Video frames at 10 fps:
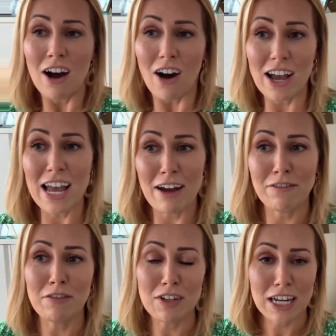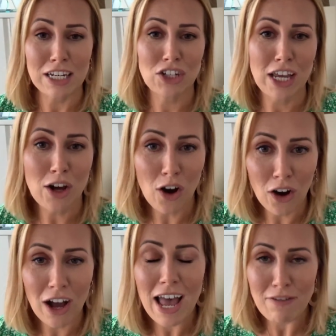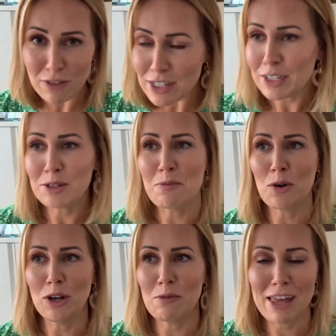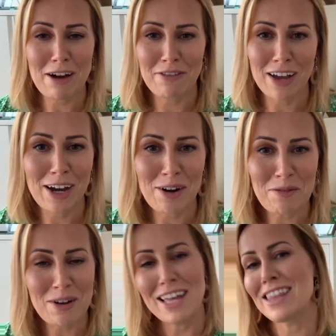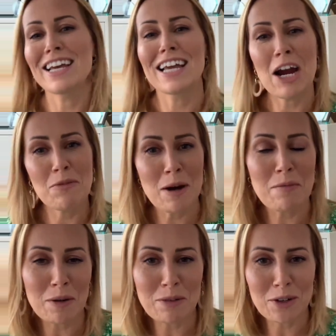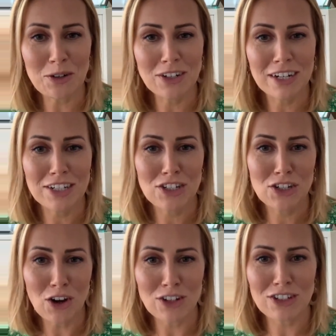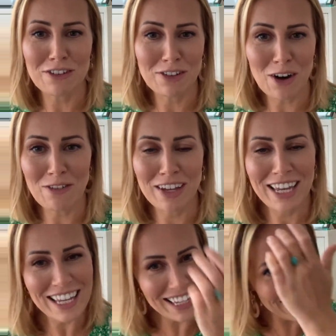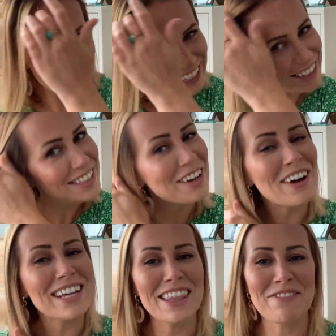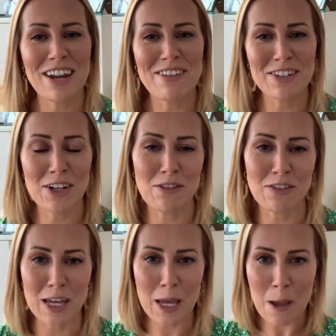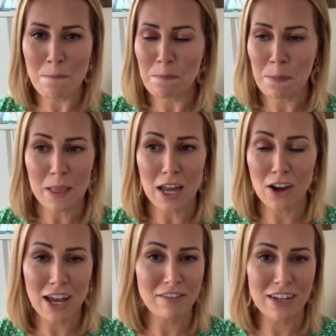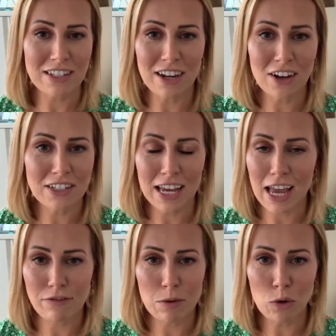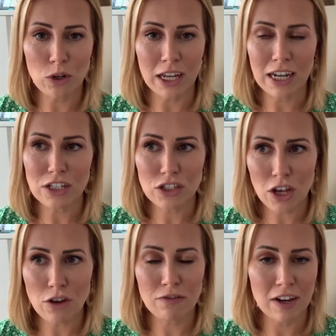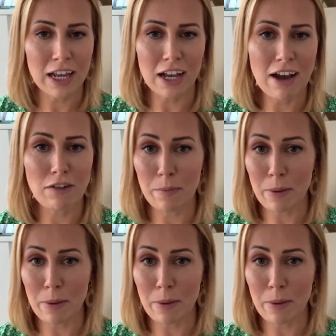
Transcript: I have the vanilla shake hot every single morning without fail, with a caramel popcorn shot of coffee. So I get the flavoured coffee, and I have it as a latte every morning, and it's so filling. I have it